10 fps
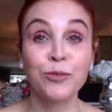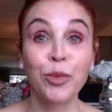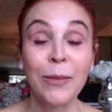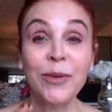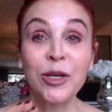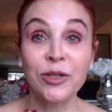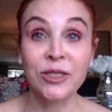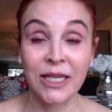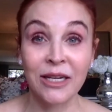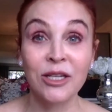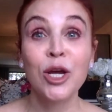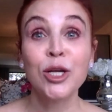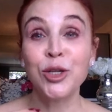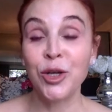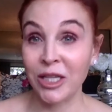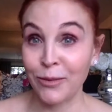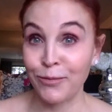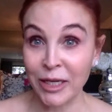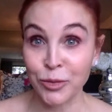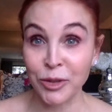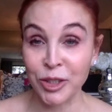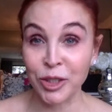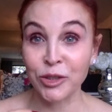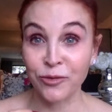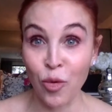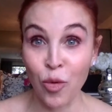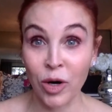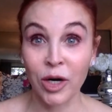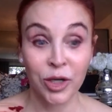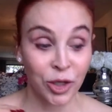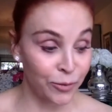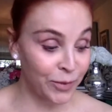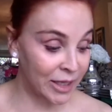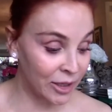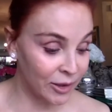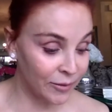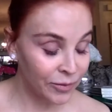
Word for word: prepping your skin so you get the best results for your peel.